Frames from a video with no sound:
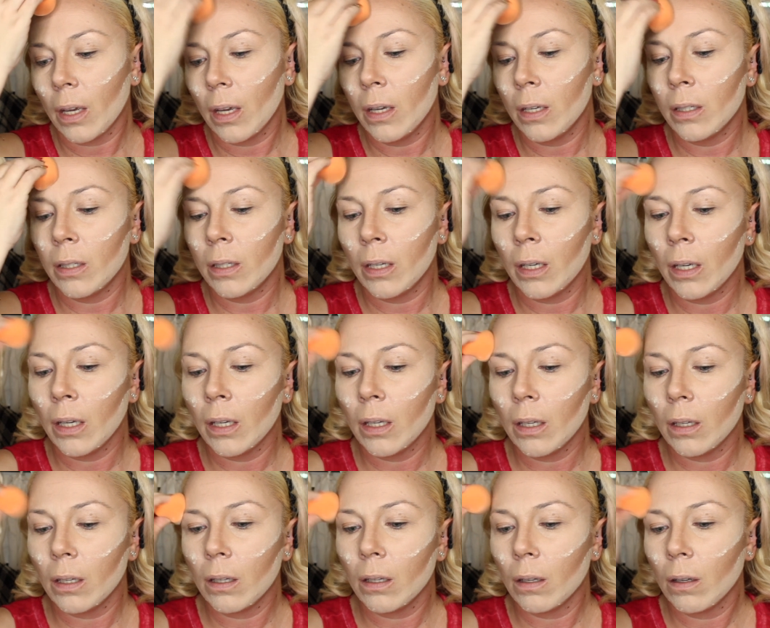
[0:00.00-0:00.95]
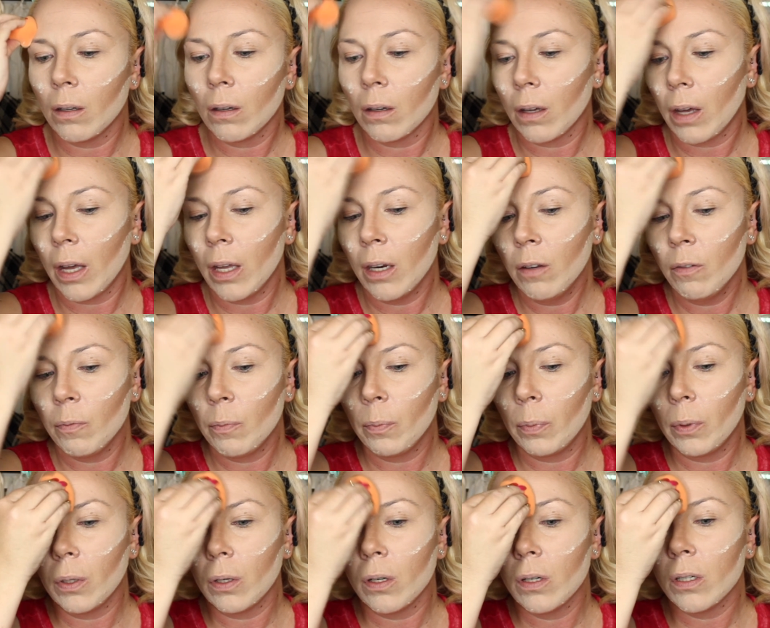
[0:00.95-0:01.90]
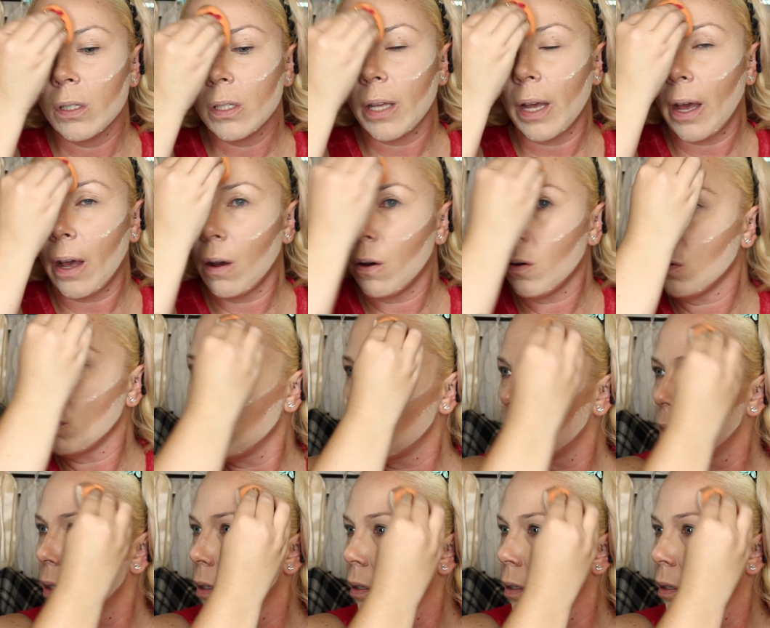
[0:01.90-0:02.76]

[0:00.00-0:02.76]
it kind of blurs out